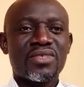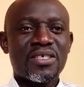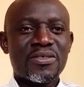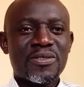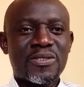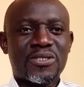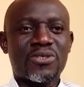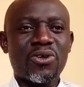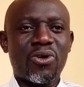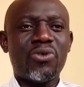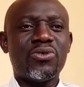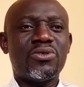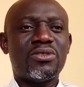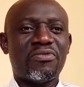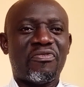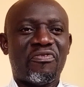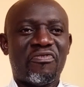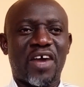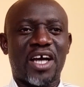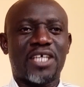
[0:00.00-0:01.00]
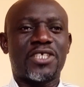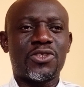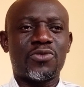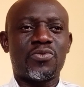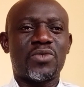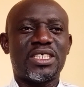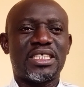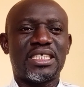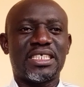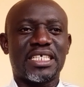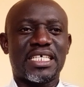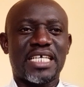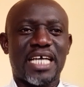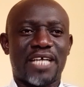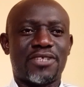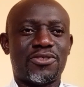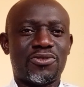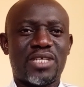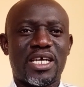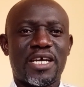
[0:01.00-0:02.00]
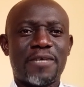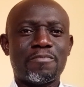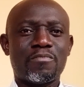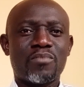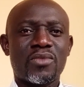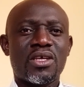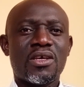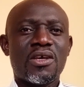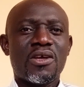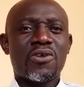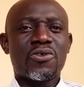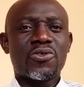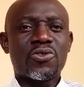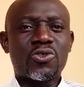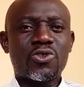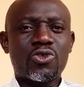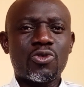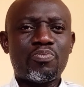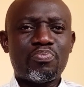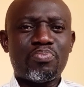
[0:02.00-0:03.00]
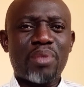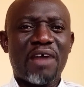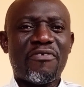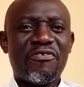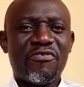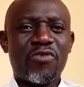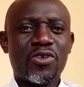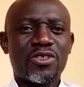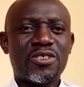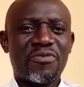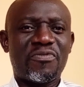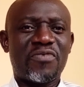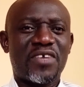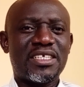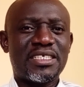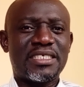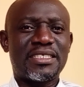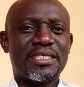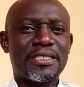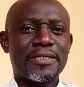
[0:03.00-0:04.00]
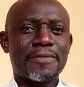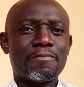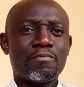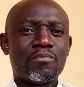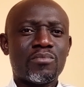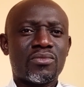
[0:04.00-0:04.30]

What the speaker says: salt factories in Kaduna, super phosphates